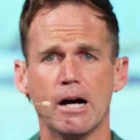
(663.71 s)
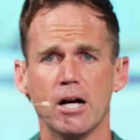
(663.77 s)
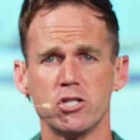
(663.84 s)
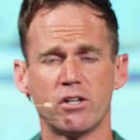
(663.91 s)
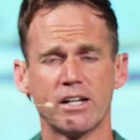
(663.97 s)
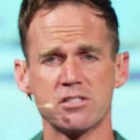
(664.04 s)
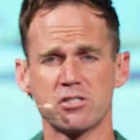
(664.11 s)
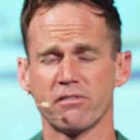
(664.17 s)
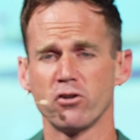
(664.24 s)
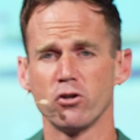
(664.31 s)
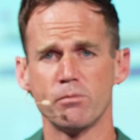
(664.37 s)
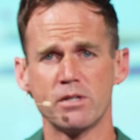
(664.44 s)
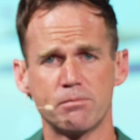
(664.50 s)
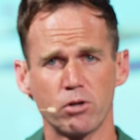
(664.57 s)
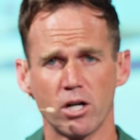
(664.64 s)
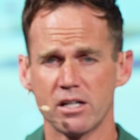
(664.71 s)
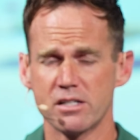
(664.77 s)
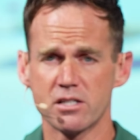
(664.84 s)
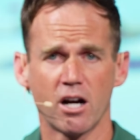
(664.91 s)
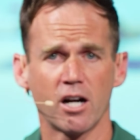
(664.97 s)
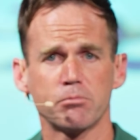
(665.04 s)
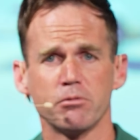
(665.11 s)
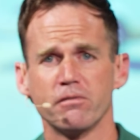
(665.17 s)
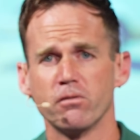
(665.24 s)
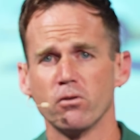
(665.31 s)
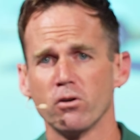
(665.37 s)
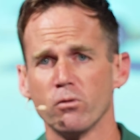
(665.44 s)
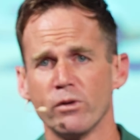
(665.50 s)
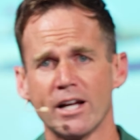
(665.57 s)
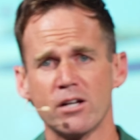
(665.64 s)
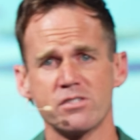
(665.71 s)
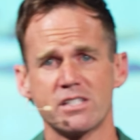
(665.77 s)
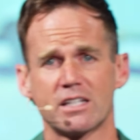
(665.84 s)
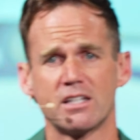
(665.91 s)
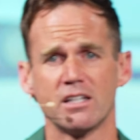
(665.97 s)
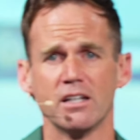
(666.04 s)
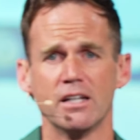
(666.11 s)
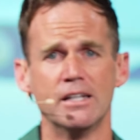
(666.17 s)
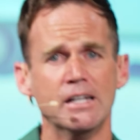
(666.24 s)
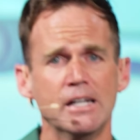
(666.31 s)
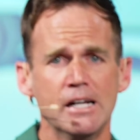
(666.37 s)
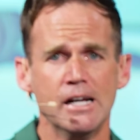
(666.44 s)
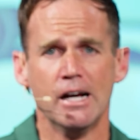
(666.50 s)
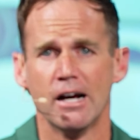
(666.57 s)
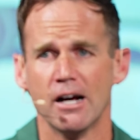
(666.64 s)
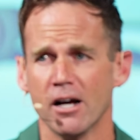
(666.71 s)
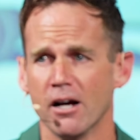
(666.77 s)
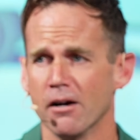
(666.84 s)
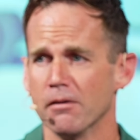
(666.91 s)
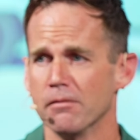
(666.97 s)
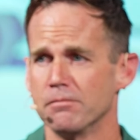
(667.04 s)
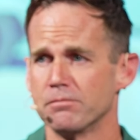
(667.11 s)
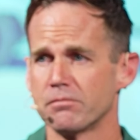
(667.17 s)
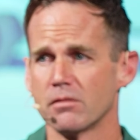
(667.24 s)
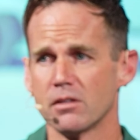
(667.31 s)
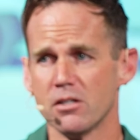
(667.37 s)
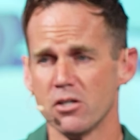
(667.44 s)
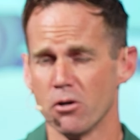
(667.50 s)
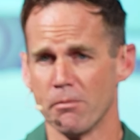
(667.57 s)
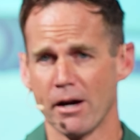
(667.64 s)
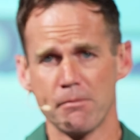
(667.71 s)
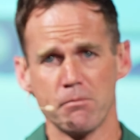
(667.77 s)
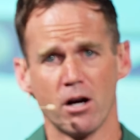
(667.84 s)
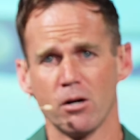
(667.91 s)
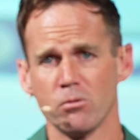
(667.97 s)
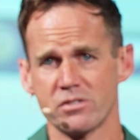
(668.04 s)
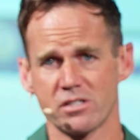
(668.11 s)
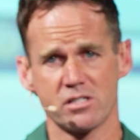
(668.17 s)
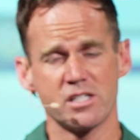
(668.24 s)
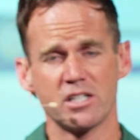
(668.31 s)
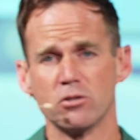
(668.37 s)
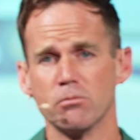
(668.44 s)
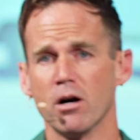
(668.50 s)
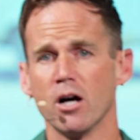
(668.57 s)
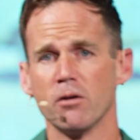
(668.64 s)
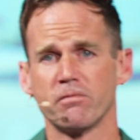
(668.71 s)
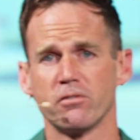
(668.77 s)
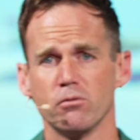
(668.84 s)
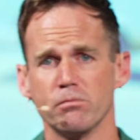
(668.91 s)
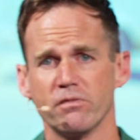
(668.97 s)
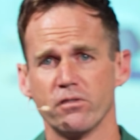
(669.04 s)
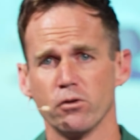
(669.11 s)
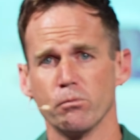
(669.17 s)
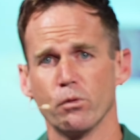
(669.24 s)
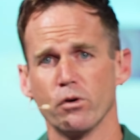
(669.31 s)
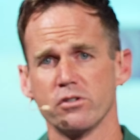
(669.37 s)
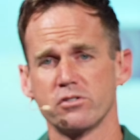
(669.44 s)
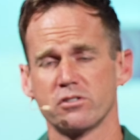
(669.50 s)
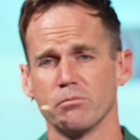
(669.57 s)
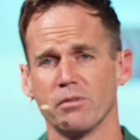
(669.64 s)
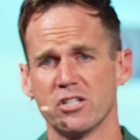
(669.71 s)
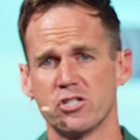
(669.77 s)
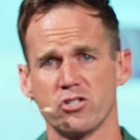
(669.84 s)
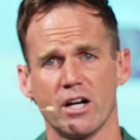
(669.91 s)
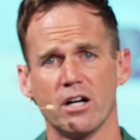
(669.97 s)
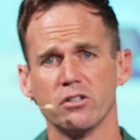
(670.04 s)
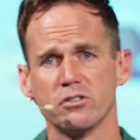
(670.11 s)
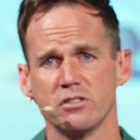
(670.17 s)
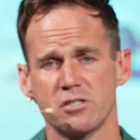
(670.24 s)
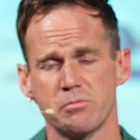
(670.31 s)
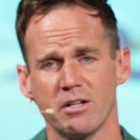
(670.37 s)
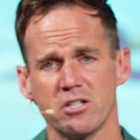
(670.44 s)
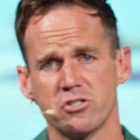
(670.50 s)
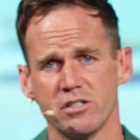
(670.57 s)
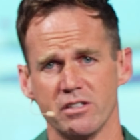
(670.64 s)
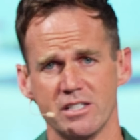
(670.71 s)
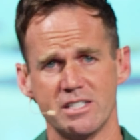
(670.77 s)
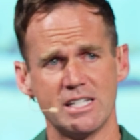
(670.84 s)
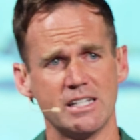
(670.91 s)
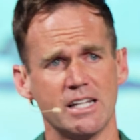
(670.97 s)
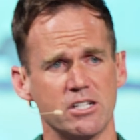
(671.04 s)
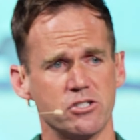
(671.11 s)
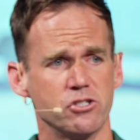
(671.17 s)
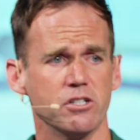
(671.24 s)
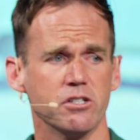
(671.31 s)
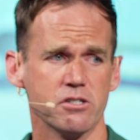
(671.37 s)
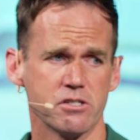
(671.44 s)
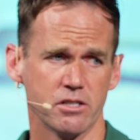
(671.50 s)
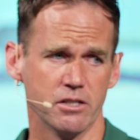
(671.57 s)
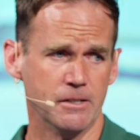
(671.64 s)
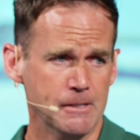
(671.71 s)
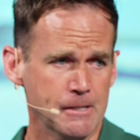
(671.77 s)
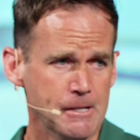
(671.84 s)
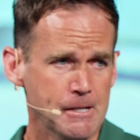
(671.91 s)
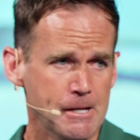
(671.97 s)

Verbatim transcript: Uh, you guys have heard me probably talk before. When I was a kid, uh, you know, my mom was a single mom for, for most of my childhood, especially in the teenage years. And